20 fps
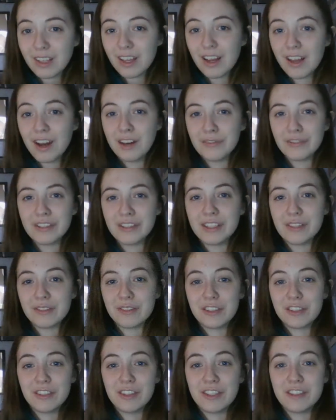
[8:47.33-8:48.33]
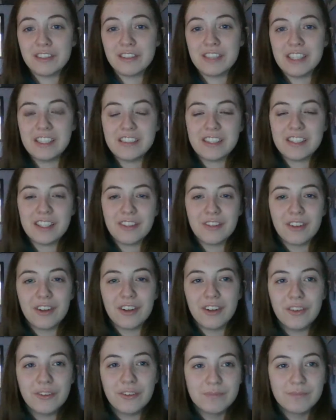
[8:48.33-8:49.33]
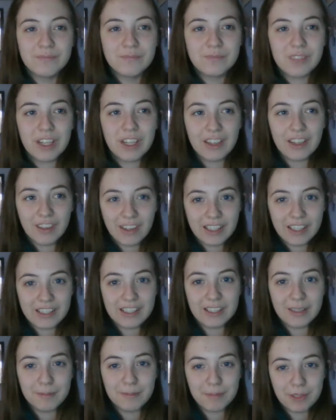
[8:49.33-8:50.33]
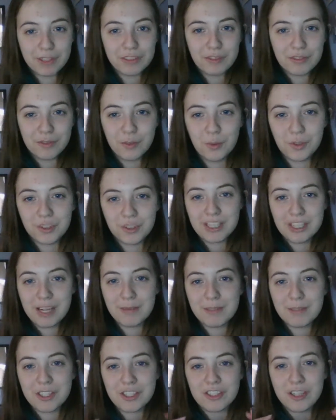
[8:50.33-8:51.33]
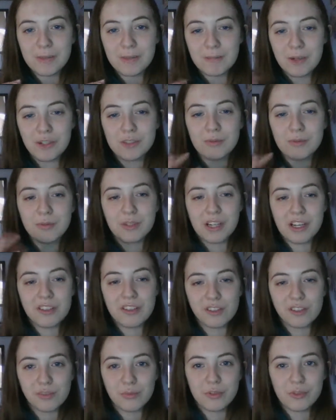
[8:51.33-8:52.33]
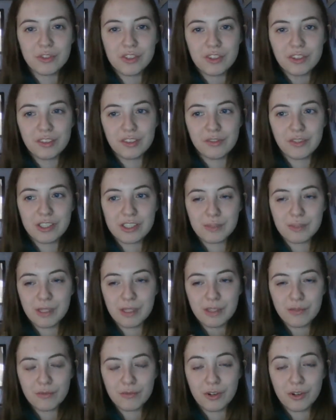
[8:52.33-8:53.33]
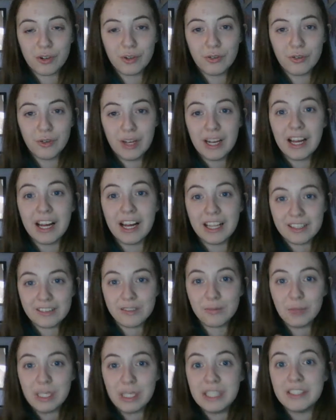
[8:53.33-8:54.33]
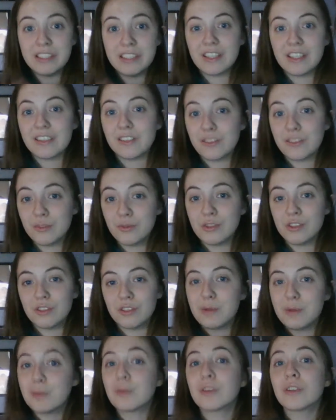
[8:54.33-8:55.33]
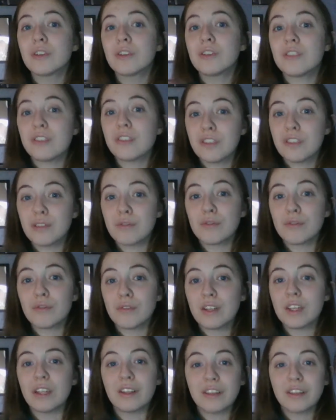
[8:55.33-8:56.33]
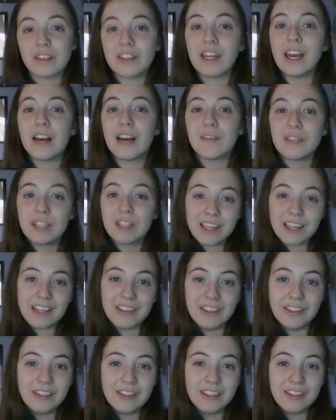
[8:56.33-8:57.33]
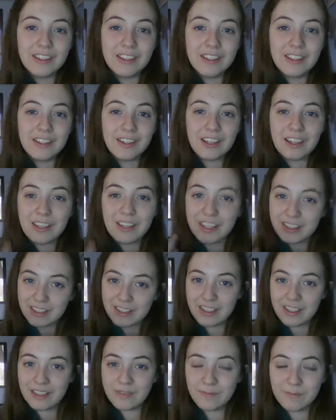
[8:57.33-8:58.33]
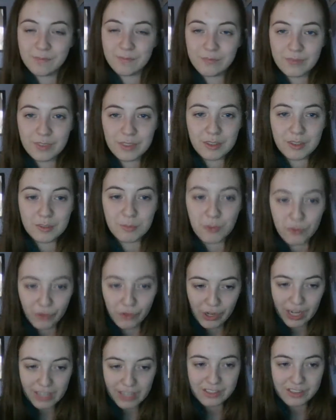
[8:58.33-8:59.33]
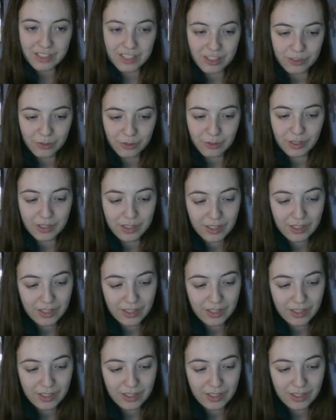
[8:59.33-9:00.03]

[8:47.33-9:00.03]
I think that was a nice detail, though. I like it, because if you establish that multiple characters watch this flashback through, as we did as an audience, people can notice different things, and they have in canon. I like that. There's more reality to it.